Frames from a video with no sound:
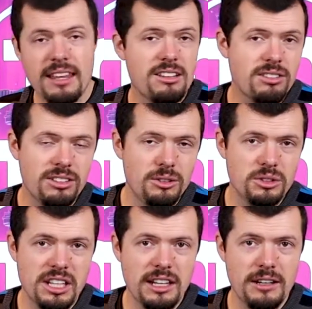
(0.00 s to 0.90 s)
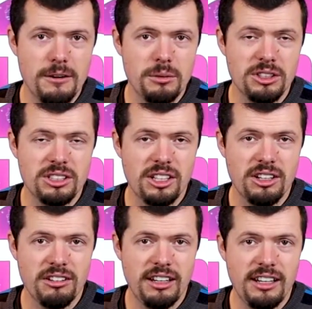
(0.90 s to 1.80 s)
is on your secondary monitor. You
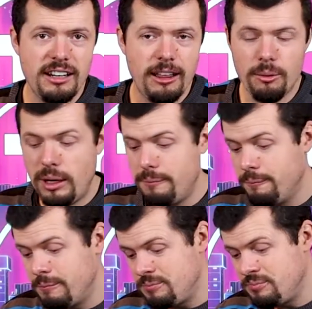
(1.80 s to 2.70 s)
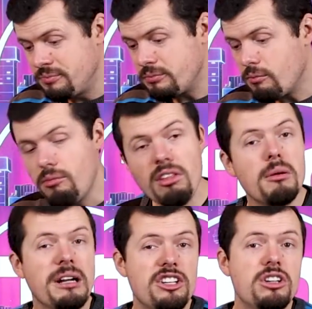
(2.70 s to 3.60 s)
don't need another one.
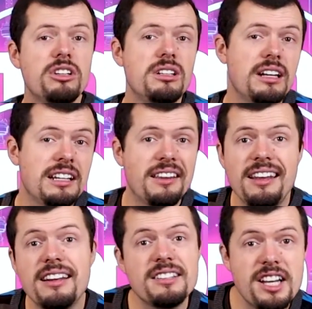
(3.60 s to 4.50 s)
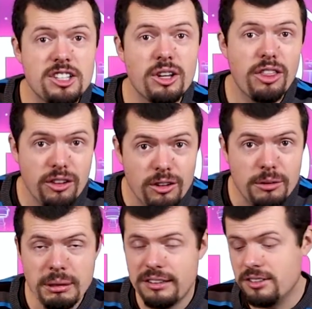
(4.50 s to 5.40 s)
But you could then attach a
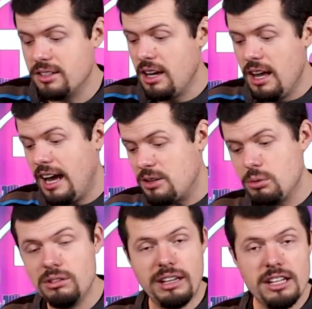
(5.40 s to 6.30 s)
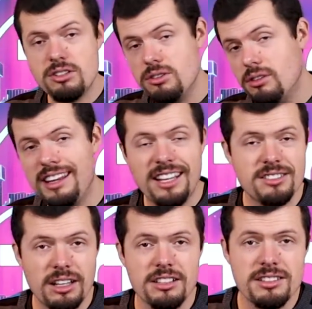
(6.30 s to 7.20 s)
third, because as we'll get to
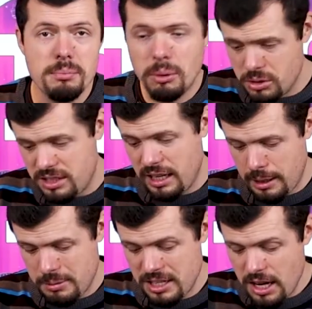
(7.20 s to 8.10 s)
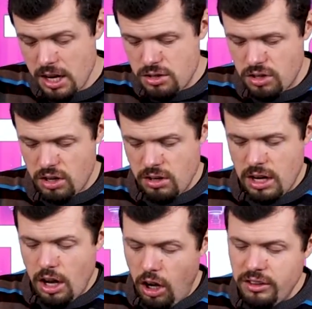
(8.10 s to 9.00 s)
next is the port setups. So
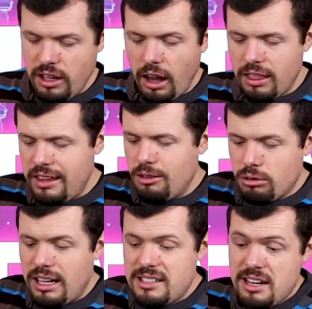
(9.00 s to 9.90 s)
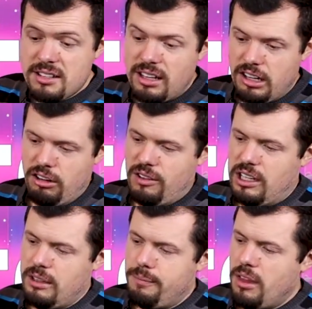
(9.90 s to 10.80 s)
on the right hand side over
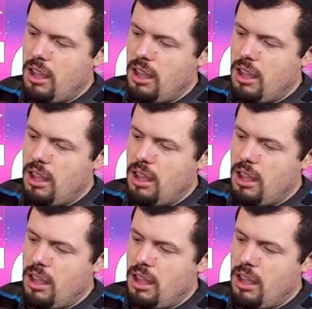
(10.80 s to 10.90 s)
here,